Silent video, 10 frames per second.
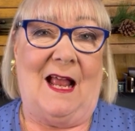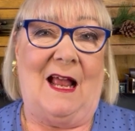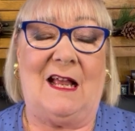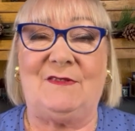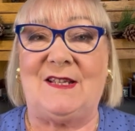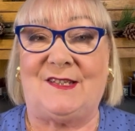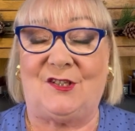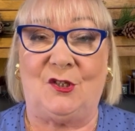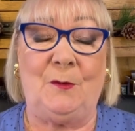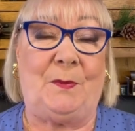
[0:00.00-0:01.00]
have a
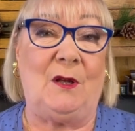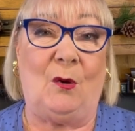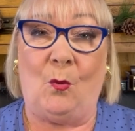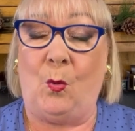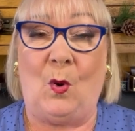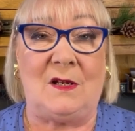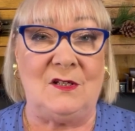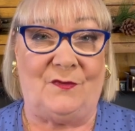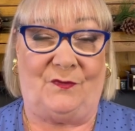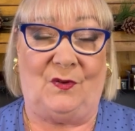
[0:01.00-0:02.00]
super
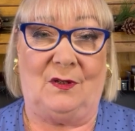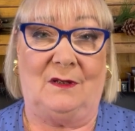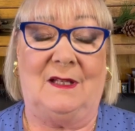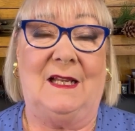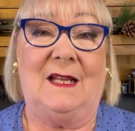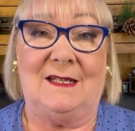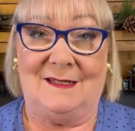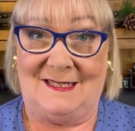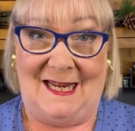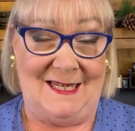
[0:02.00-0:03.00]
wonderful
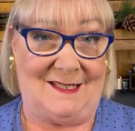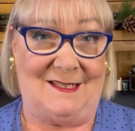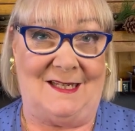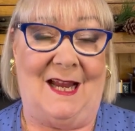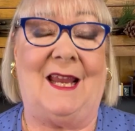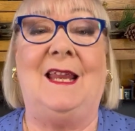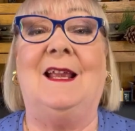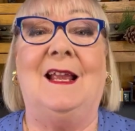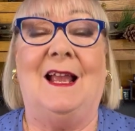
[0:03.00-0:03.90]
day today.